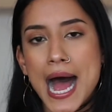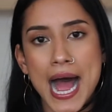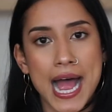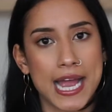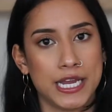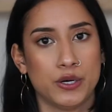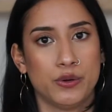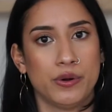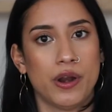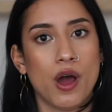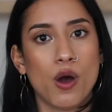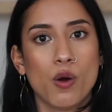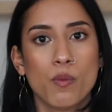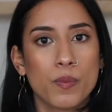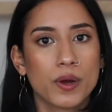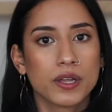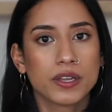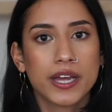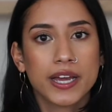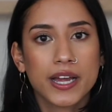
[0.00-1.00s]
I don't know,
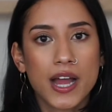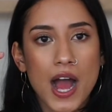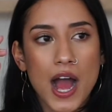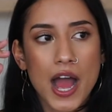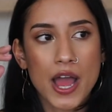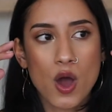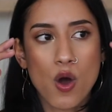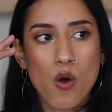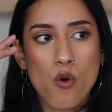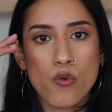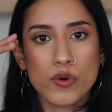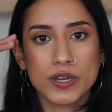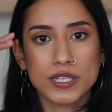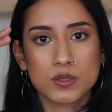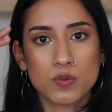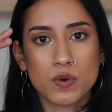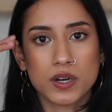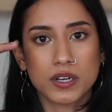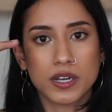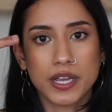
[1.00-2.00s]
but like I
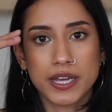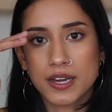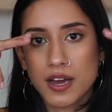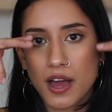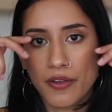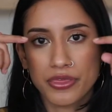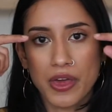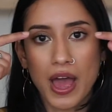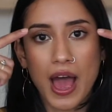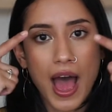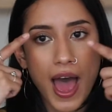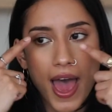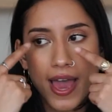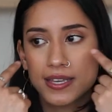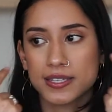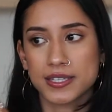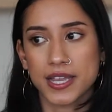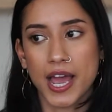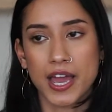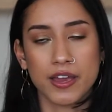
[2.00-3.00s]
always want to like cut the
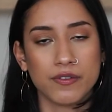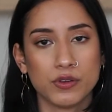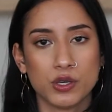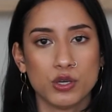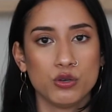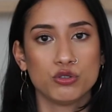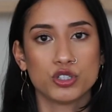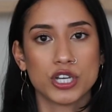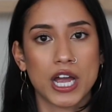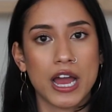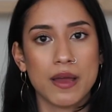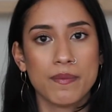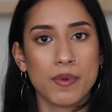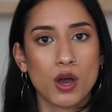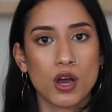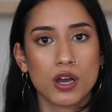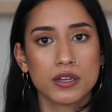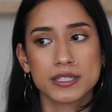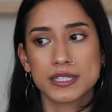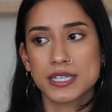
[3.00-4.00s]
eyes. I have huge
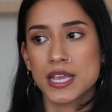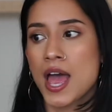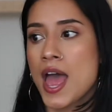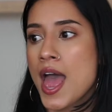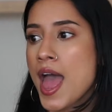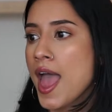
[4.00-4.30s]
eyeballs.